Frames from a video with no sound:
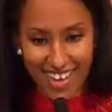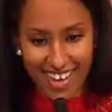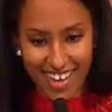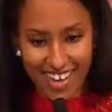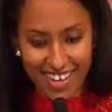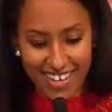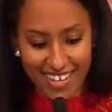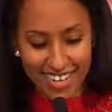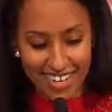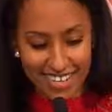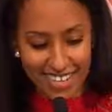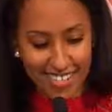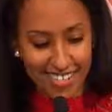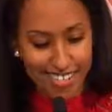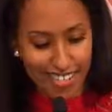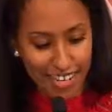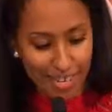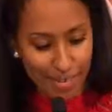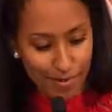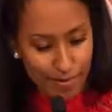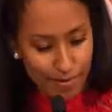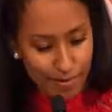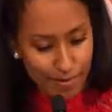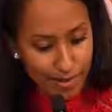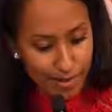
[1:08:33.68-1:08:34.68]
And next
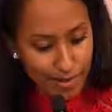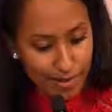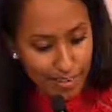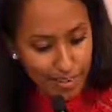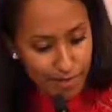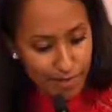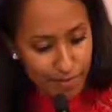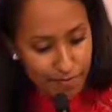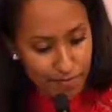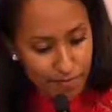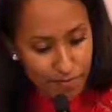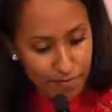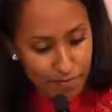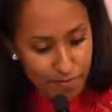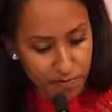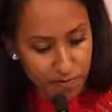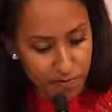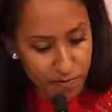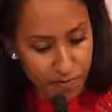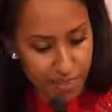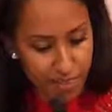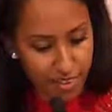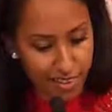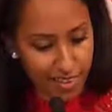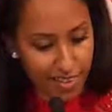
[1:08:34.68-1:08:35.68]
up,
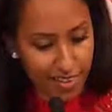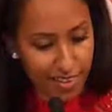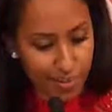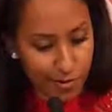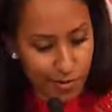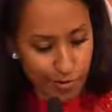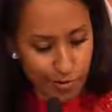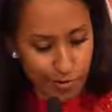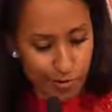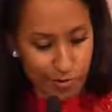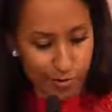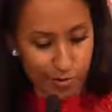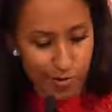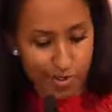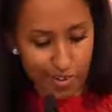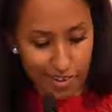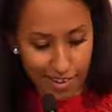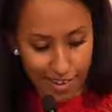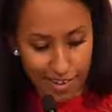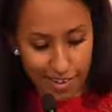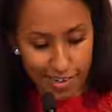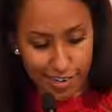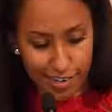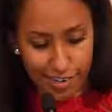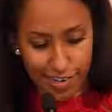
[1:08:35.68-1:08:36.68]
I'd
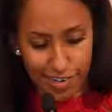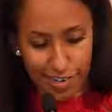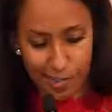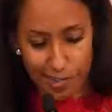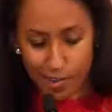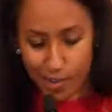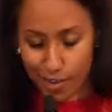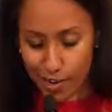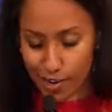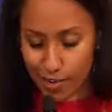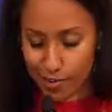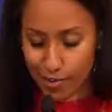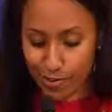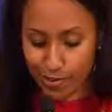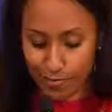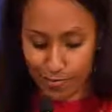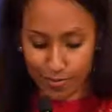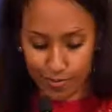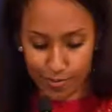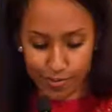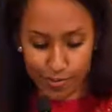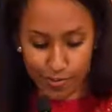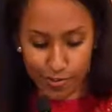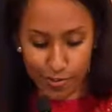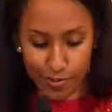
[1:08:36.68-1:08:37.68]
like to
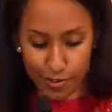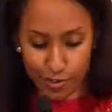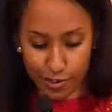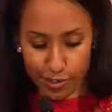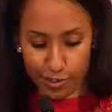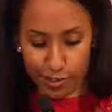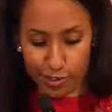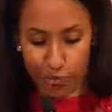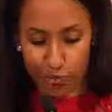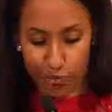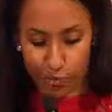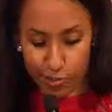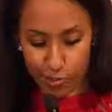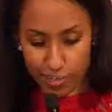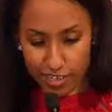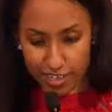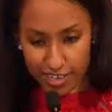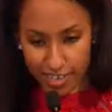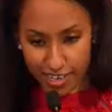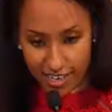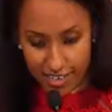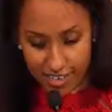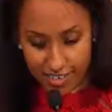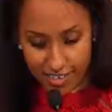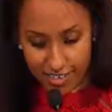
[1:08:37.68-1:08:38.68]
welcome Dr. Moana
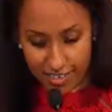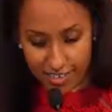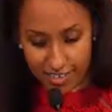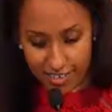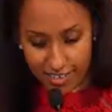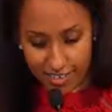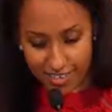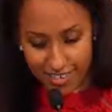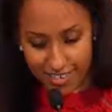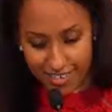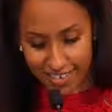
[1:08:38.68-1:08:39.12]
Jackson.